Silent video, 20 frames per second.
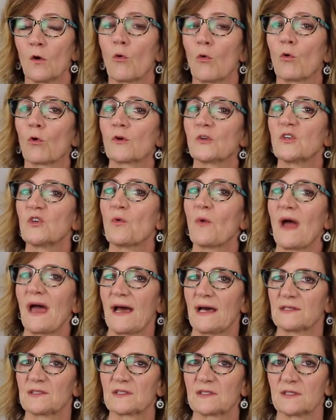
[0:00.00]
Or you
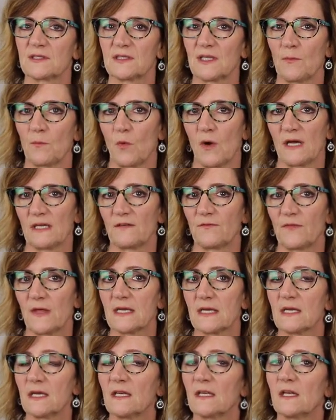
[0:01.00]
ask someone if
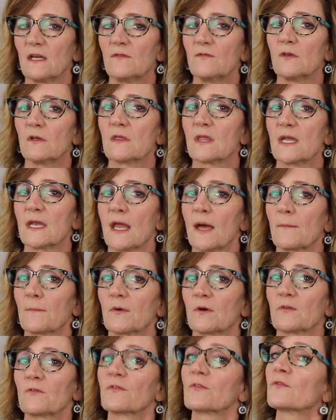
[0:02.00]
they can give you the
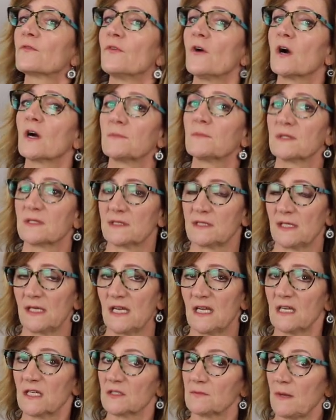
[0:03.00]
number for
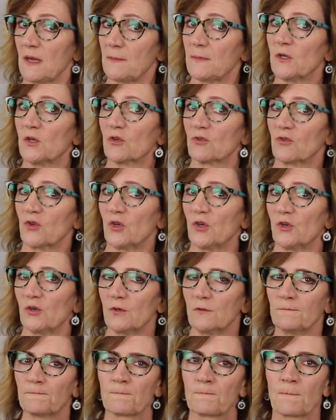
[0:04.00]
pharmacy, because maybe you're
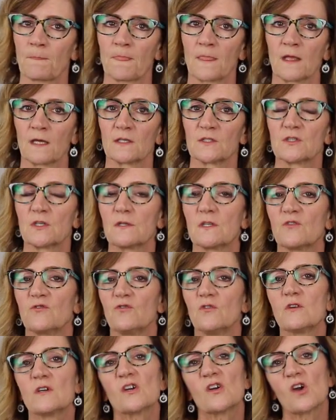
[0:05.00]
new, so that
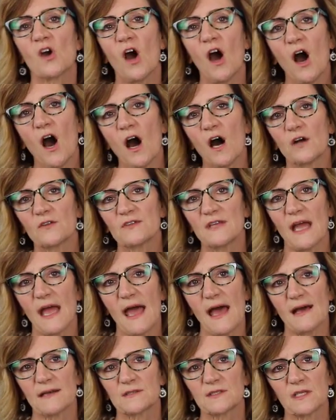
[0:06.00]
you can call
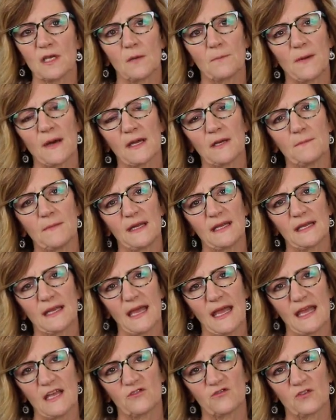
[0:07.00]
to ask about a
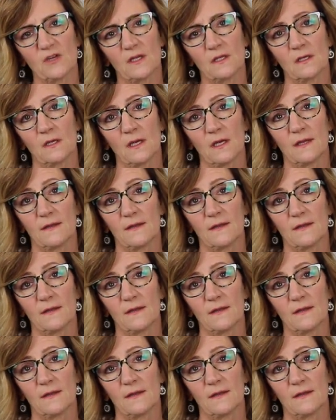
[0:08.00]
medication.